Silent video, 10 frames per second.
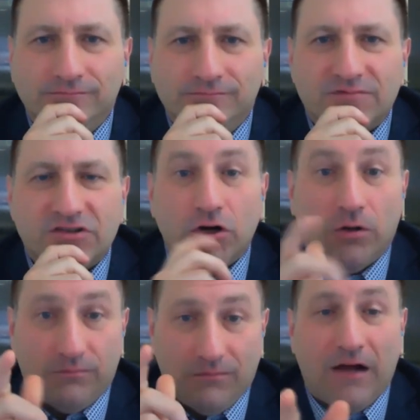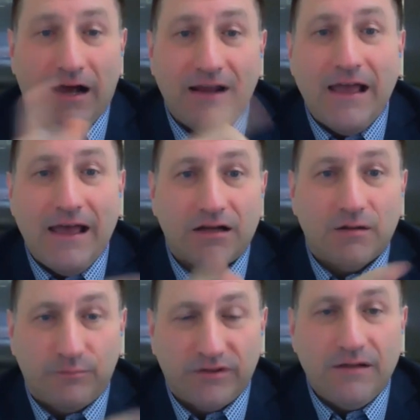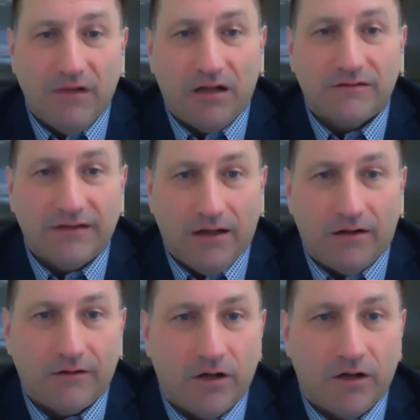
So I had a complete meltdown